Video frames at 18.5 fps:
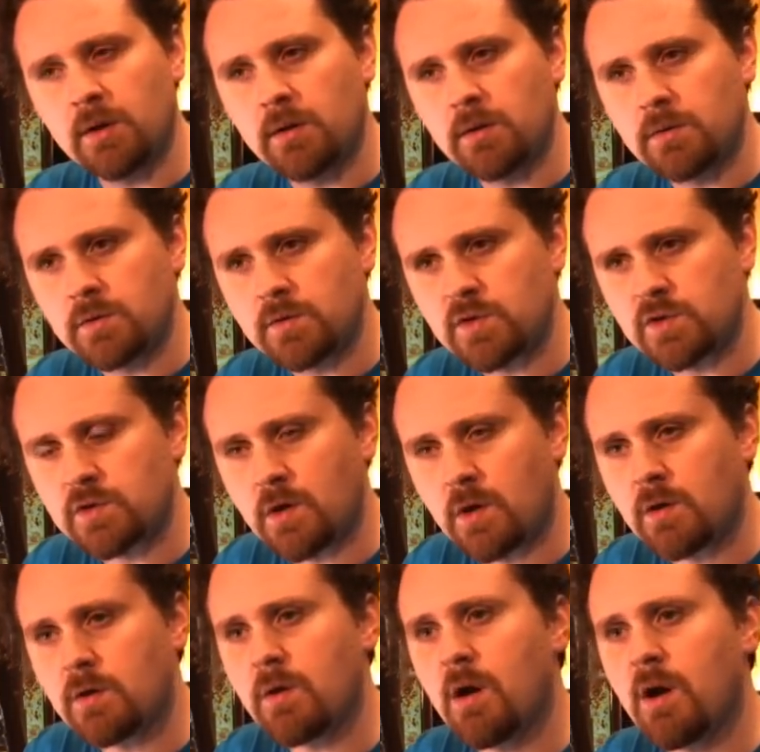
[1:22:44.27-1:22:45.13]

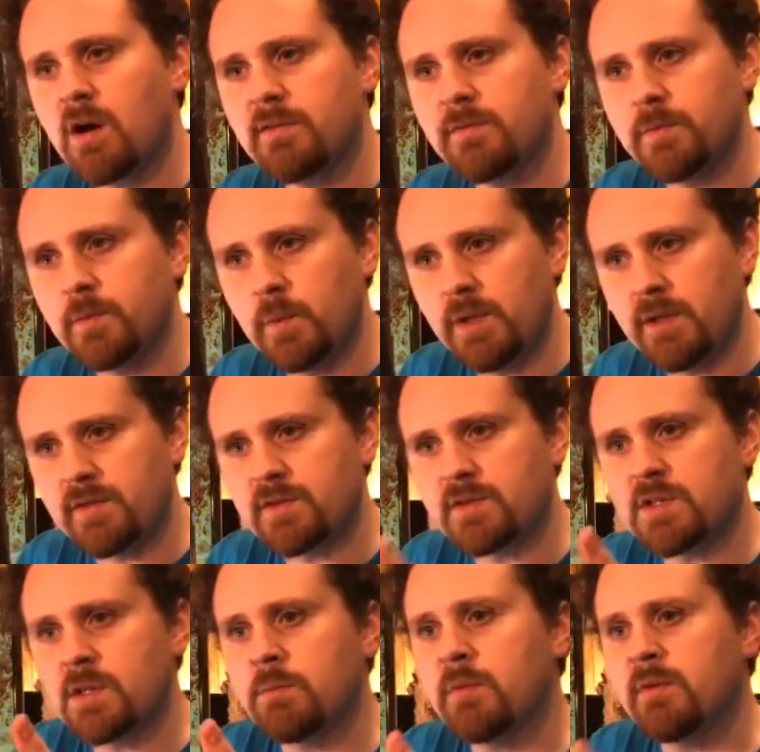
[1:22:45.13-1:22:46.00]
Start off with
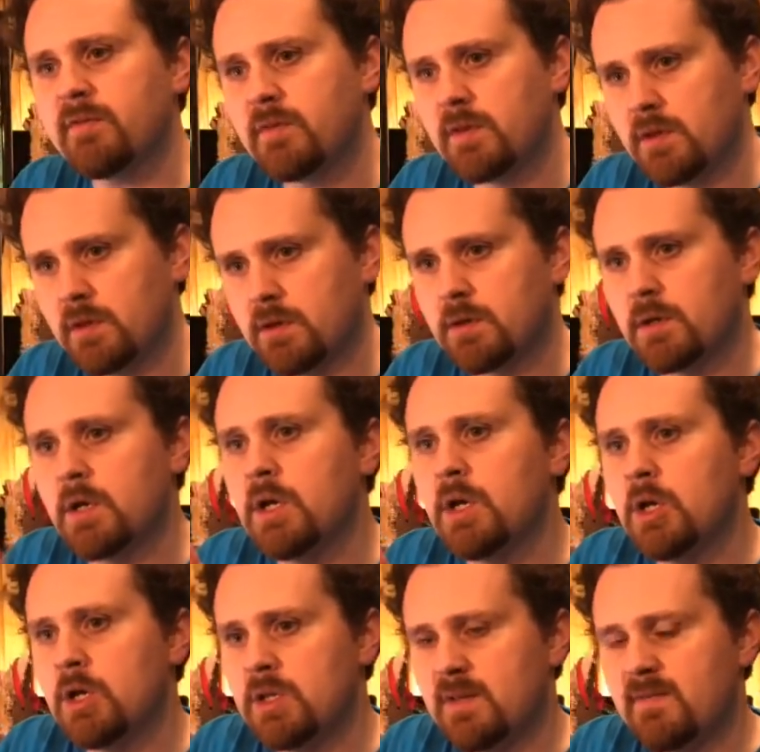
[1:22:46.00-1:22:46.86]
some of the
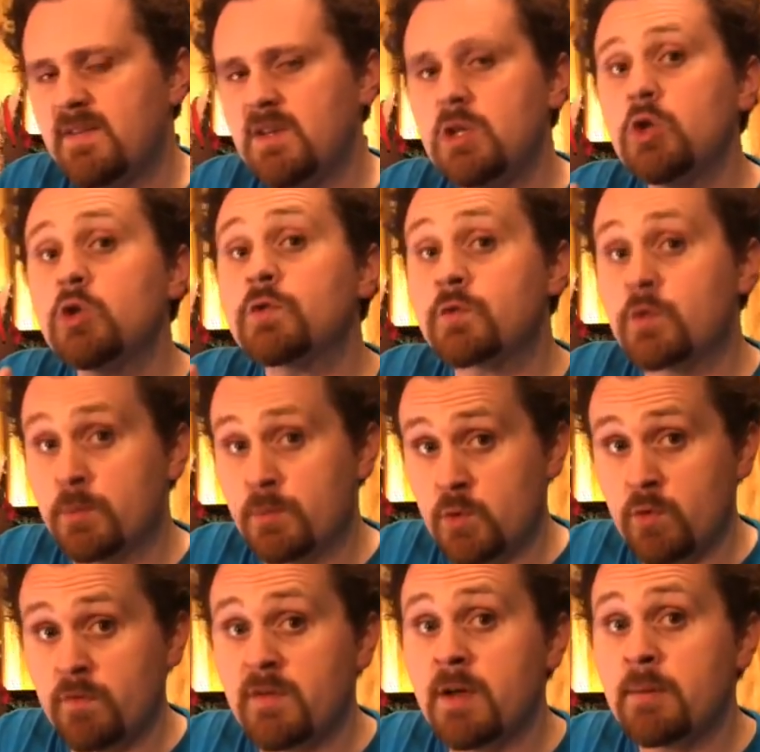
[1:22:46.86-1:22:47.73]
the videos from
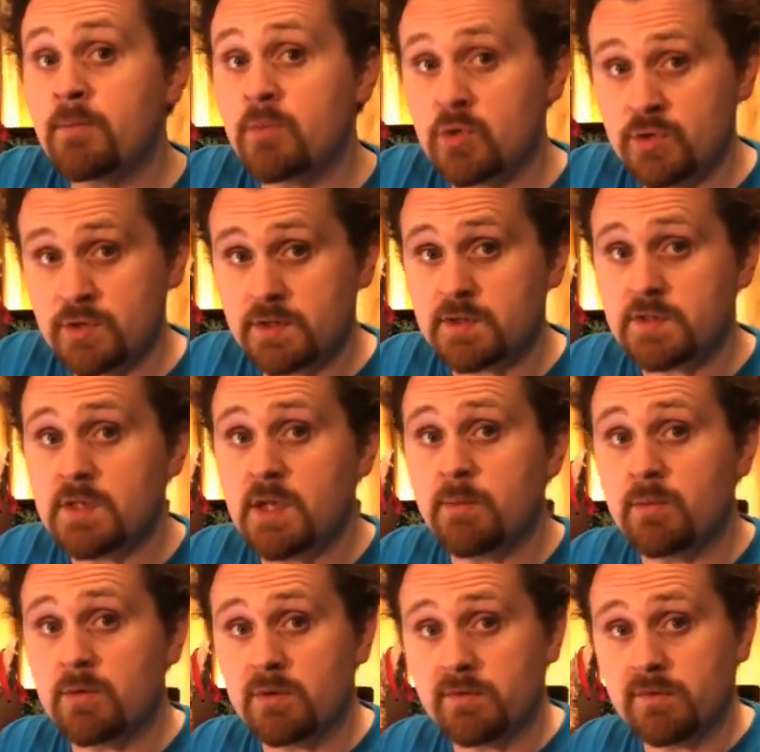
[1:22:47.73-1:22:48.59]
November and
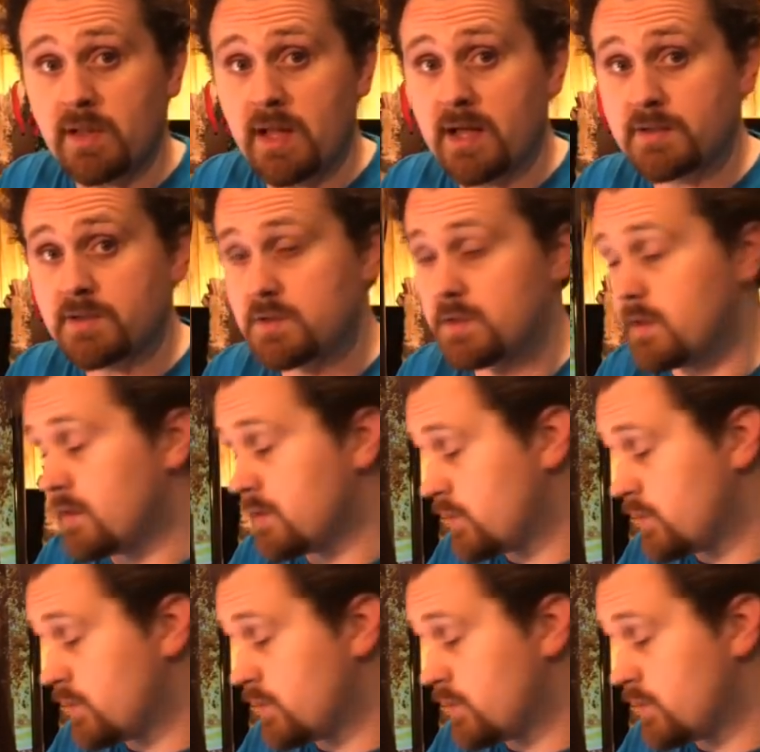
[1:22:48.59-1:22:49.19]
December of last year.